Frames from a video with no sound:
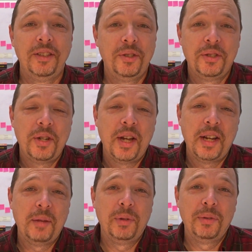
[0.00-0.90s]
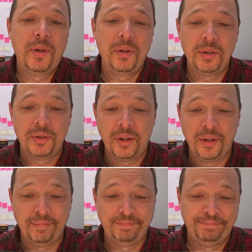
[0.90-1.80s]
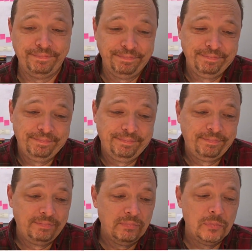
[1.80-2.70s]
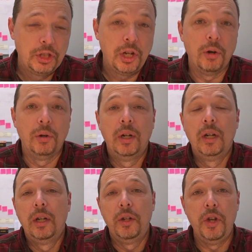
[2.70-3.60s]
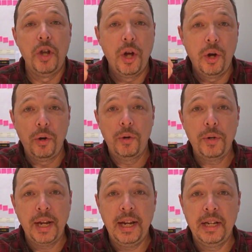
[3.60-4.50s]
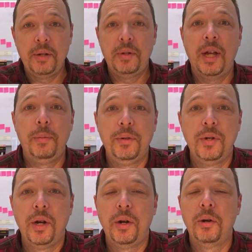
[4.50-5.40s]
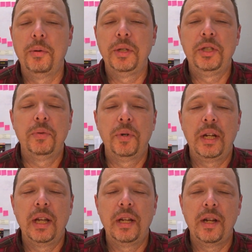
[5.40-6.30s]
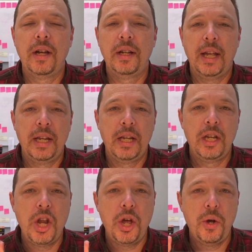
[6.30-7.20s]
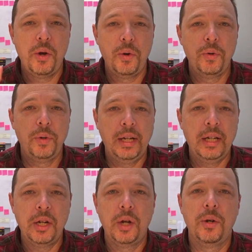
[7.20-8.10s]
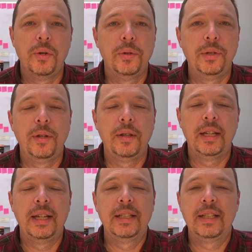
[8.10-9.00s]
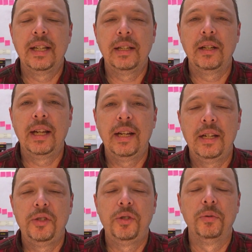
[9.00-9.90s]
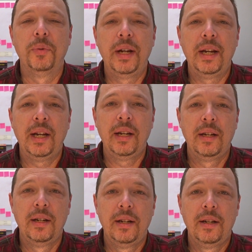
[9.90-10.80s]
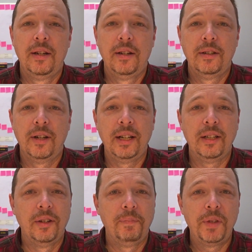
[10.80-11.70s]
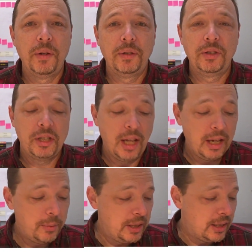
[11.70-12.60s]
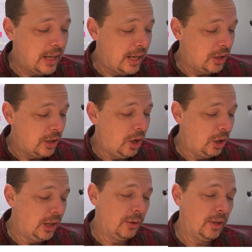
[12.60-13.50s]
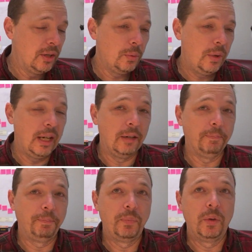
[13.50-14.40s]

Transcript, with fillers: and you're just not able to focus on it. So, know K-N-O-W, know what you want to get done and know, N-O, to the things that get in your way, right? Don't, just like we said earlier this week,